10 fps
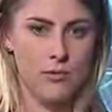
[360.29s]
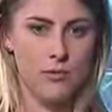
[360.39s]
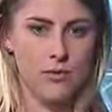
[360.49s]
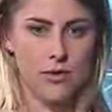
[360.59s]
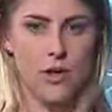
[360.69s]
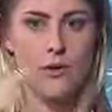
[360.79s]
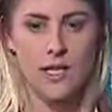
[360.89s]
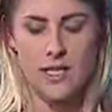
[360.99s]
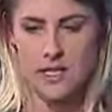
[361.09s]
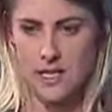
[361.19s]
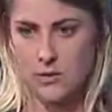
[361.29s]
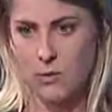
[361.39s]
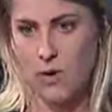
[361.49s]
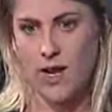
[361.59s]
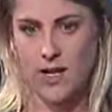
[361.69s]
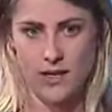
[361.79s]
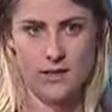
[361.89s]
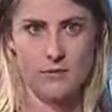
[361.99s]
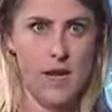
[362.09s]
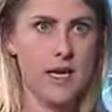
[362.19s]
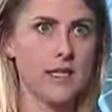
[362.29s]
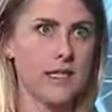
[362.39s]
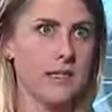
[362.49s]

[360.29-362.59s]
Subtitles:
slowly see what makes